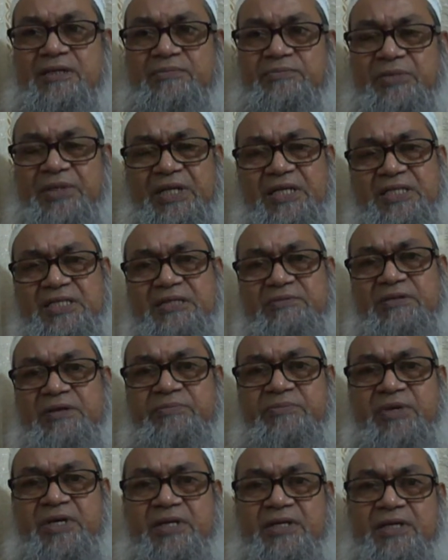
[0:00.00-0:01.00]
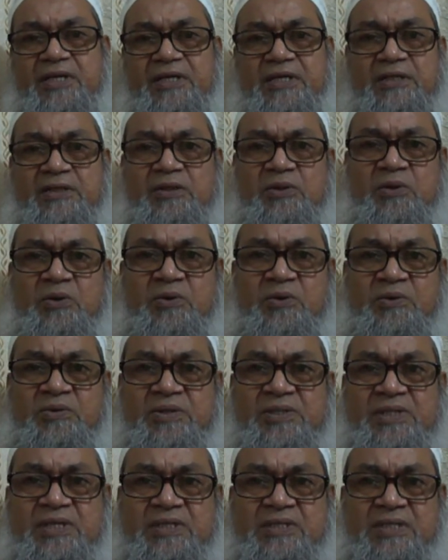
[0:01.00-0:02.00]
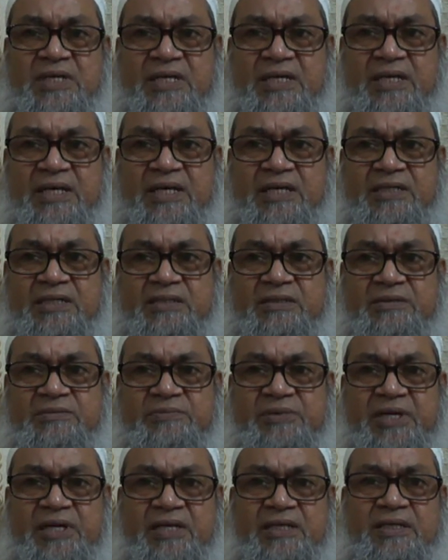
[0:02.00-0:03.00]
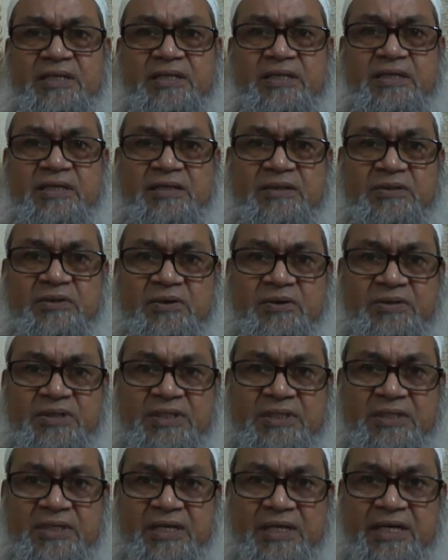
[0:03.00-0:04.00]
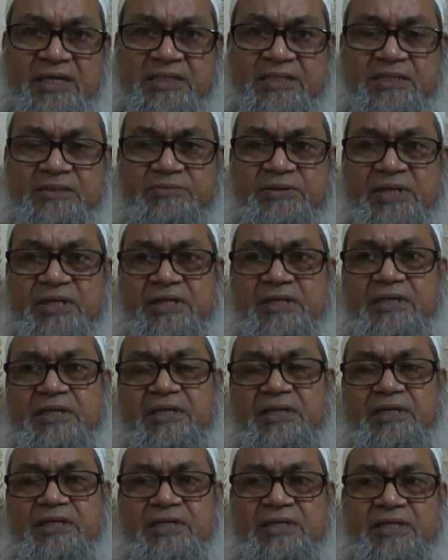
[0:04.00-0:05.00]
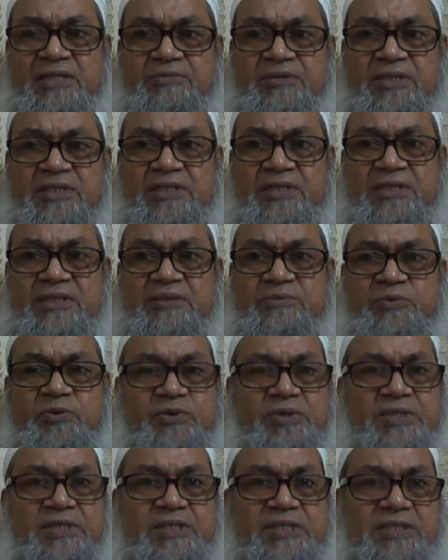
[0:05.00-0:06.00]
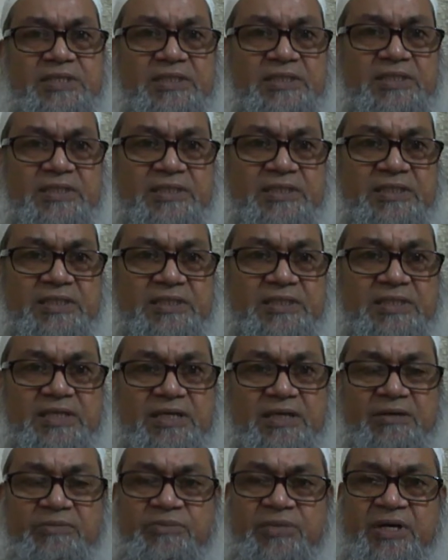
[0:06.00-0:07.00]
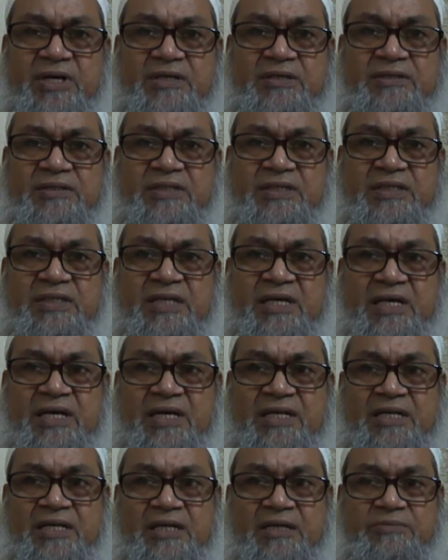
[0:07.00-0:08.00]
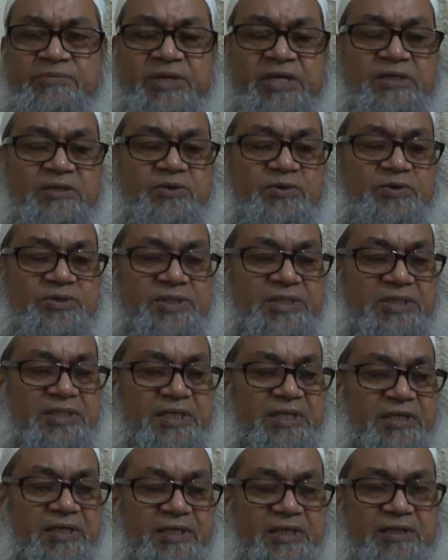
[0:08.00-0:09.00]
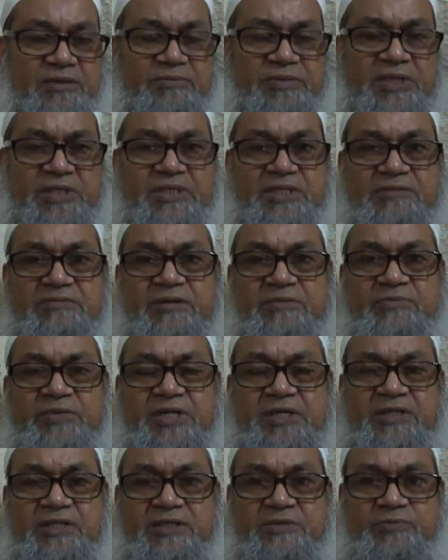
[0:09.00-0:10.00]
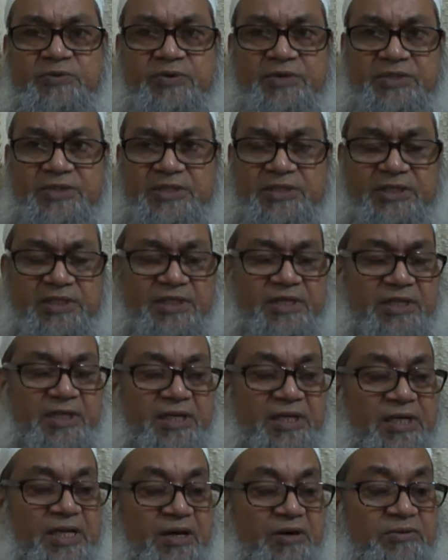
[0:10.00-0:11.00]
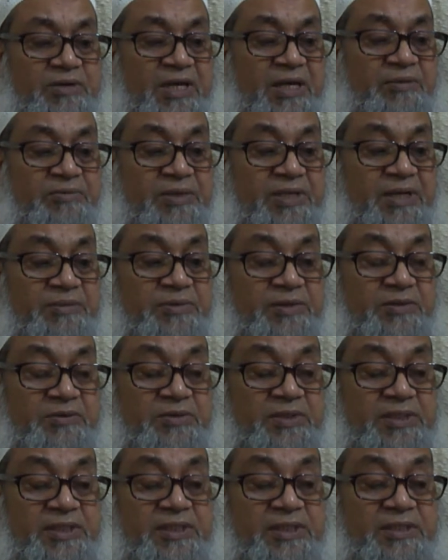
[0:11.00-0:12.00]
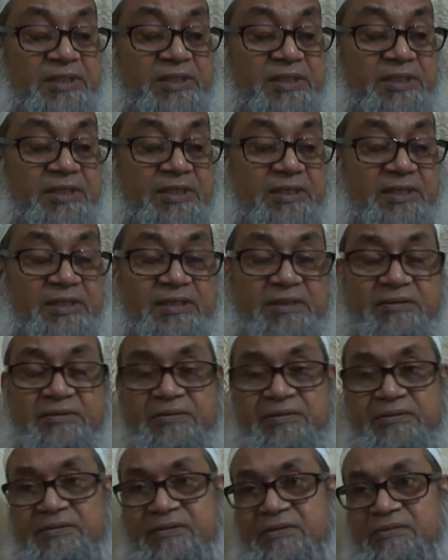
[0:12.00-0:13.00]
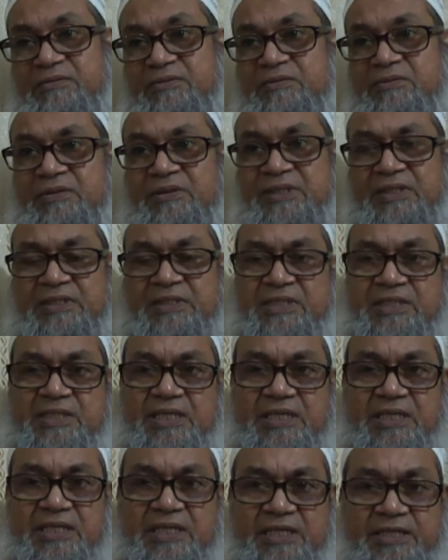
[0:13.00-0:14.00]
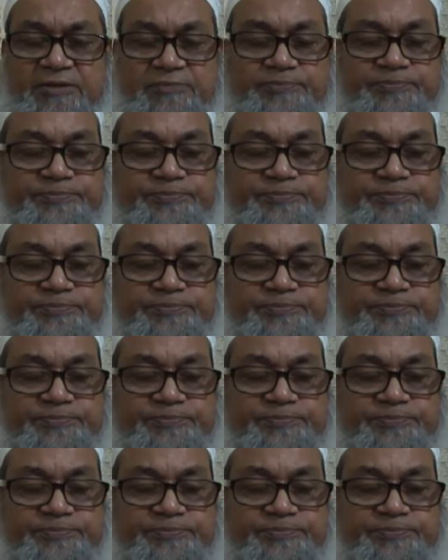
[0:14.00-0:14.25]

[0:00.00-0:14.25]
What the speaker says: Please remember, though it acts by inhibiting protein synthesis, but they are bactericidal. Please remember these points. Now I am coming to again tetracycline.